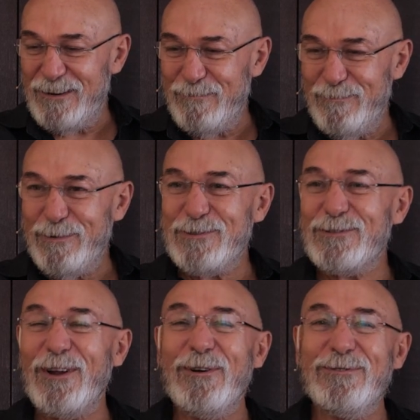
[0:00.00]
I'm a bit
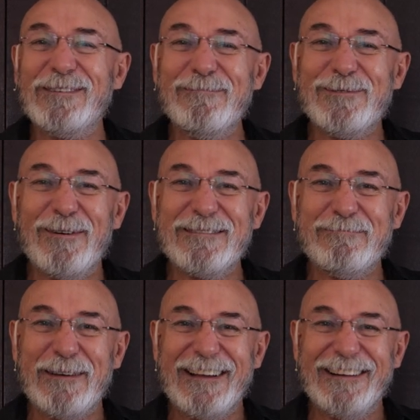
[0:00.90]
slow sometimes
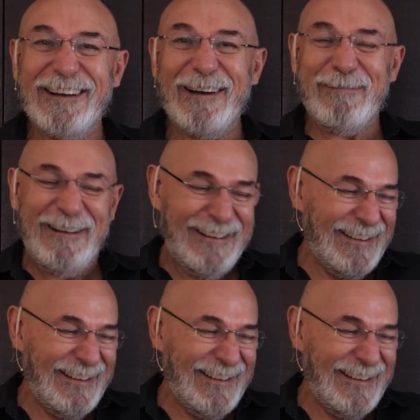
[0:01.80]
picking it up.